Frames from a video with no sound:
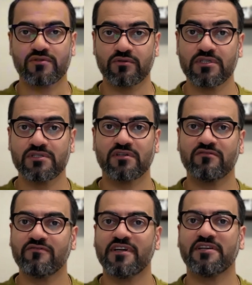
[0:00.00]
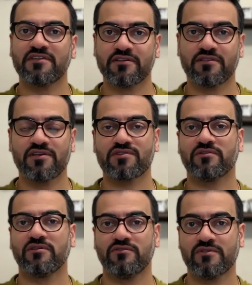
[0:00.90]
So these are very
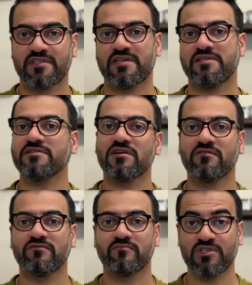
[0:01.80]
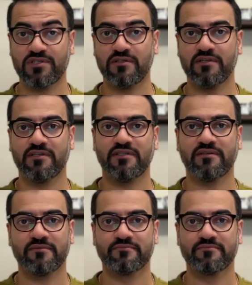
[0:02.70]
traditional use cases of machine learning.